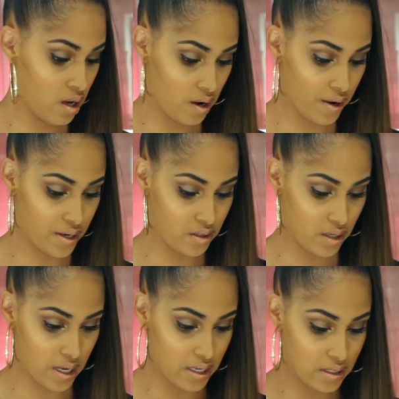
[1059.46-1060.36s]
All right, you
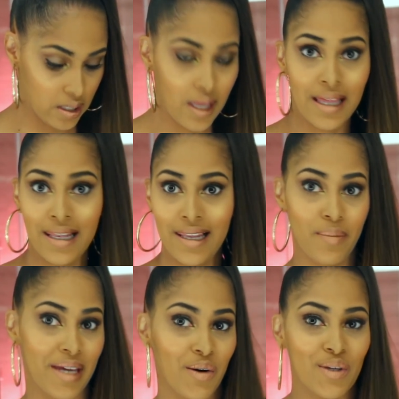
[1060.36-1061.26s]
guys. Let
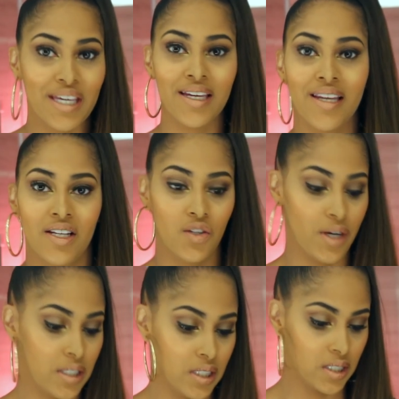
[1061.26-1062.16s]
me go get
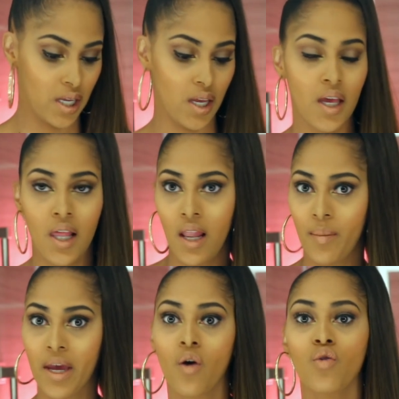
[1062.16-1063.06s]
dressed. Let
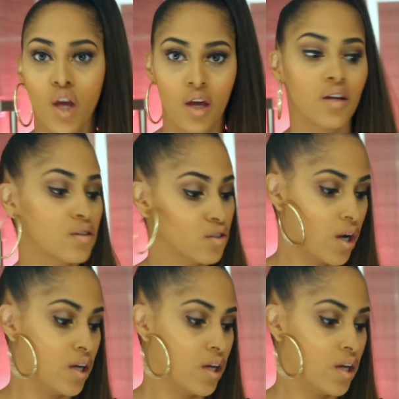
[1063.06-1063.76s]
me go get